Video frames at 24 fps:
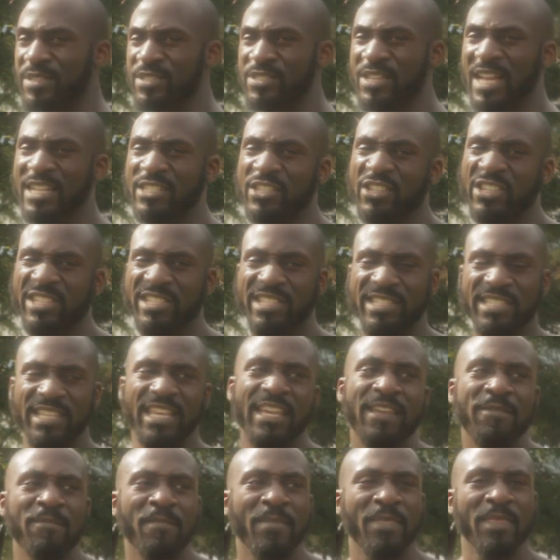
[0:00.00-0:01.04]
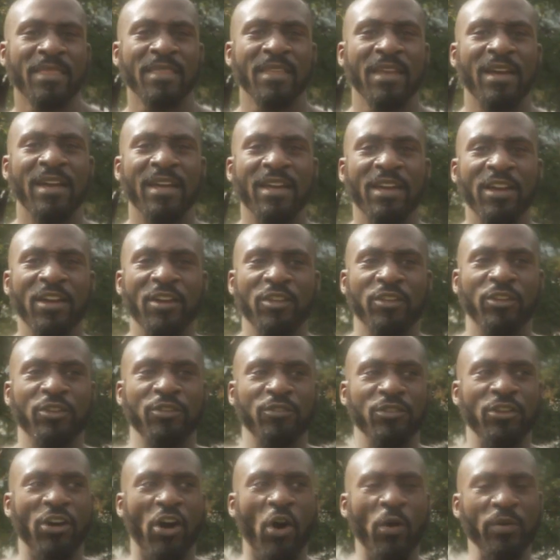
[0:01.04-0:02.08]
So as you can see,
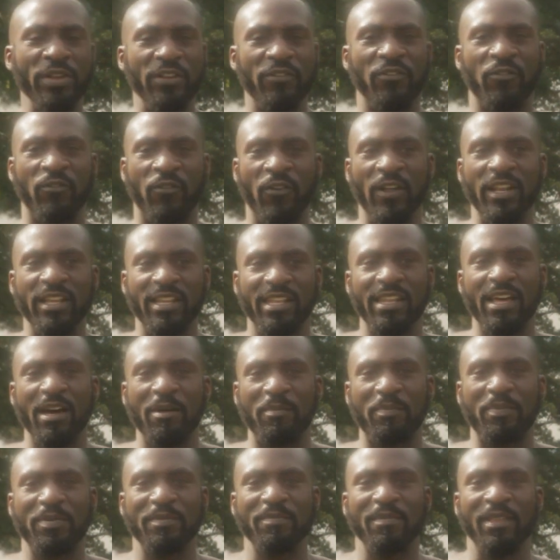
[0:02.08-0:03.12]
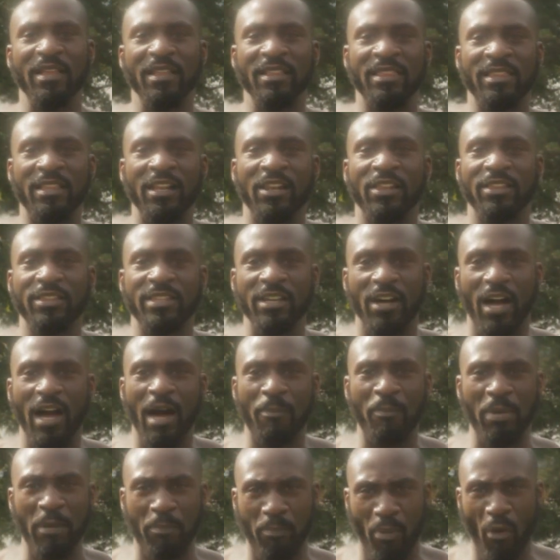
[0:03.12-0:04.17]
you're only filling up the
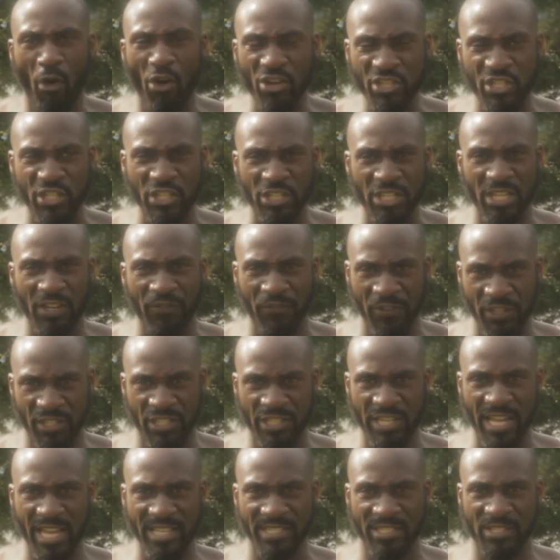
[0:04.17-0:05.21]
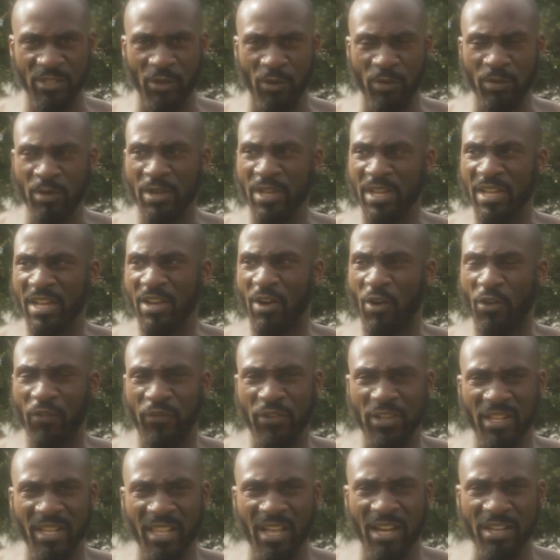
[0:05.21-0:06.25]
upper portion of your chest, so
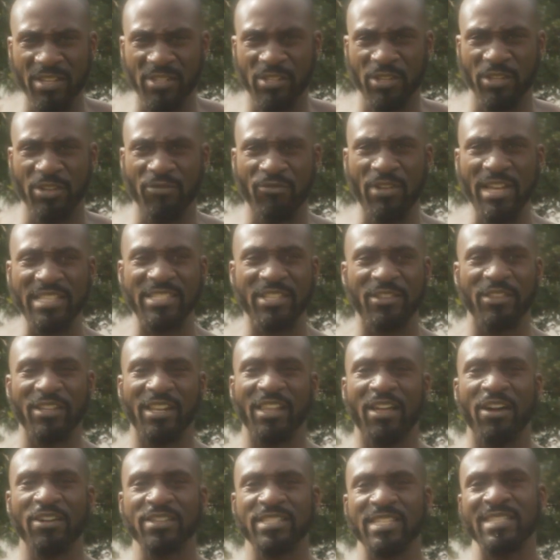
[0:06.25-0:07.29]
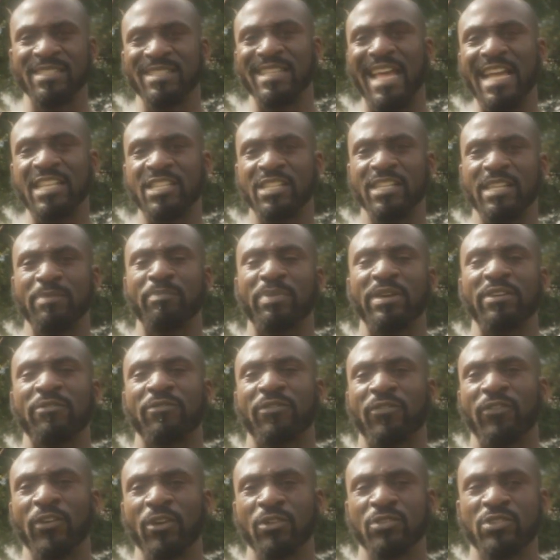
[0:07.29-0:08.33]
of your lungs, so the rest of the lungs isn't actually
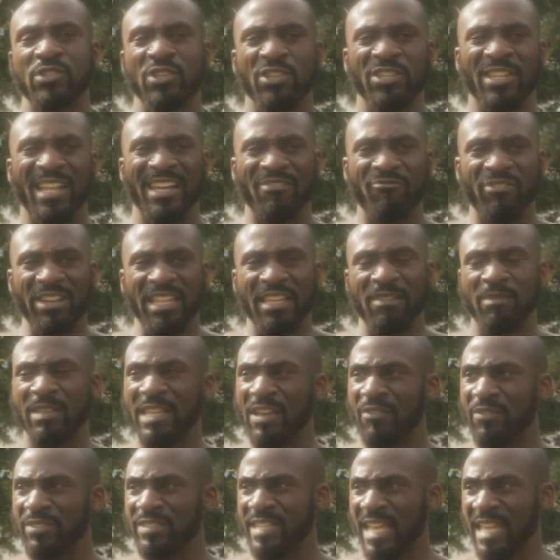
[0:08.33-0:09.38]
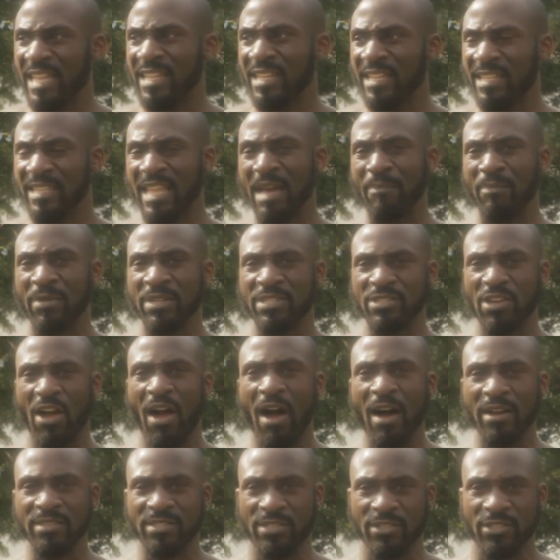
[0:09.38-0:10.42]
being filled, so you're not really taking in that much
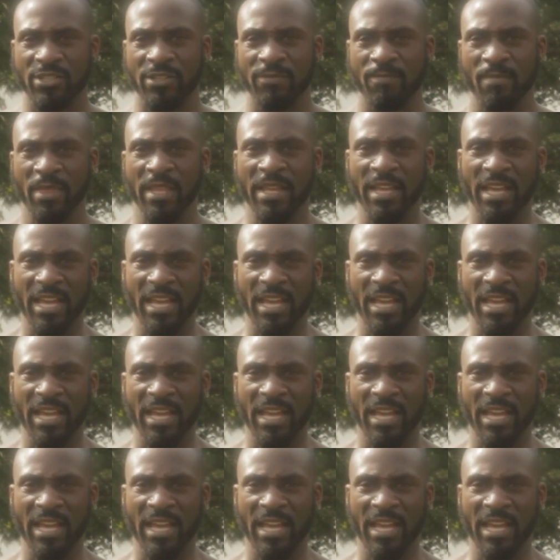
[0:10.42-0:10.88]
oxygen.